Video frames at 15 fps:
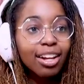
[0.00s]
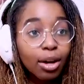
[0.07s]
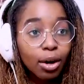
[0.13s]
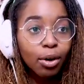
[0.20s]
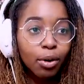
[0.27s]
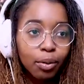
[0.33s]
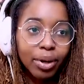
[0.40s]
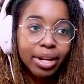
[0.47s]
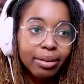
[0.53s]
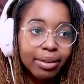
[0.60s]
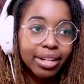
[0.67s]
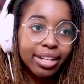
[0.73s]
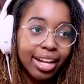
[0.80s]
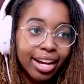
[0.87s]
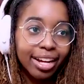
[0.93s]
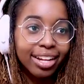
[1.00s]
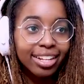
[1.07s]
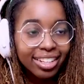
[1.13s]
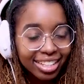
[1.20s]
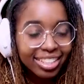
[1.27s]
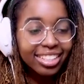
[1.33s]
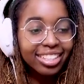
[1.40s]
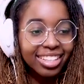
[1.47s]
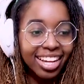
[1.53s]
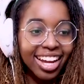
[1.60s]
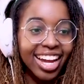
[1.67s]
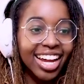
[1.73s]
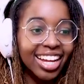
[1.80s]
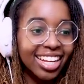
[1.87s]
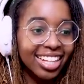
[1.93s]
Oh, wait, yeah.
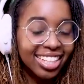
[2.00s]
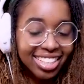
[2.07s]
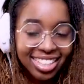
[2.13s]
Yeah.